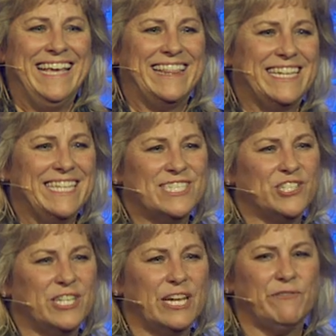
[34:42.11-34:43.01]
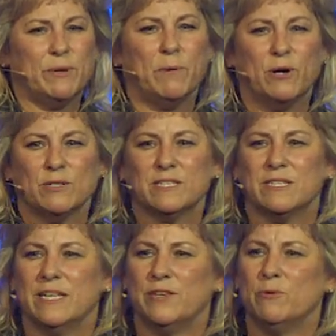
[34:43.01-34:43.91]
that each and every
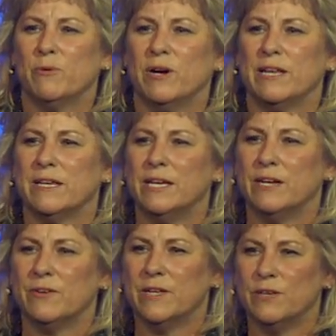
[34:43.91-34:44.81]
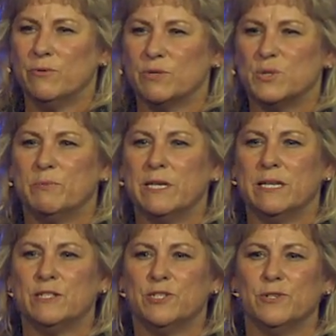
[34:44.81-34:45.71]
person that you brought in here that you were
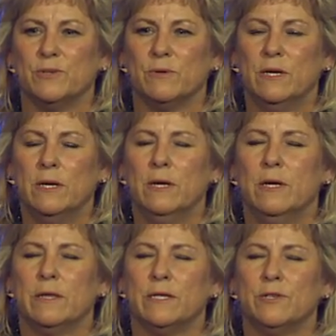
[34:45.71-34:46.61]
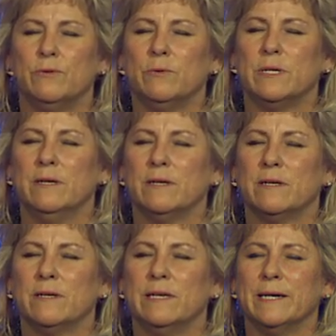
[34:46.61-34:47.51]
speaking to, that you would,
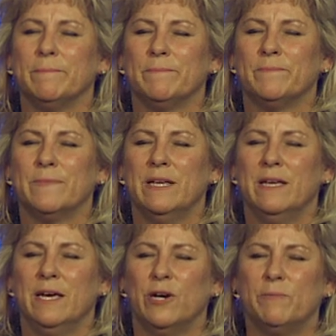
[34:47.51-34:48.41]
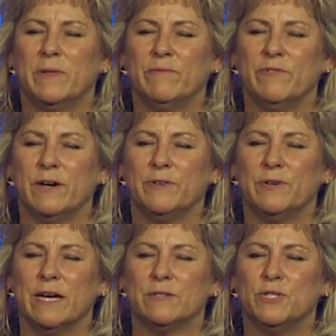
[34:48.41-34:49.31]
yep, help them, Father,
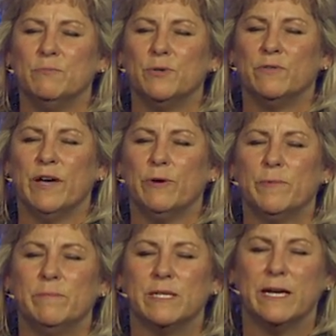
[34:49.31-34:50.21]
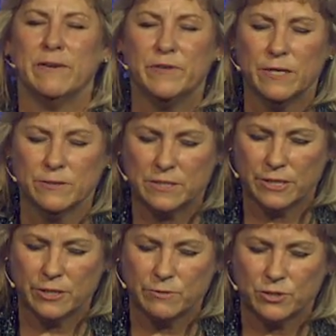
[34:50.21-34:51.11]
now to move. Help them to have ears to
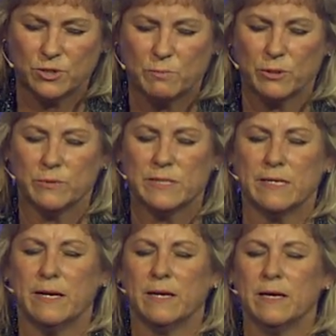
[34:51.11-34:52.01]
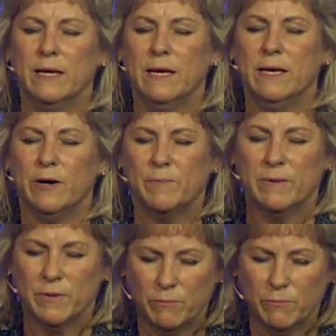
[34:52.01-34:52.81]
hear what your Spirit was saying. Help them to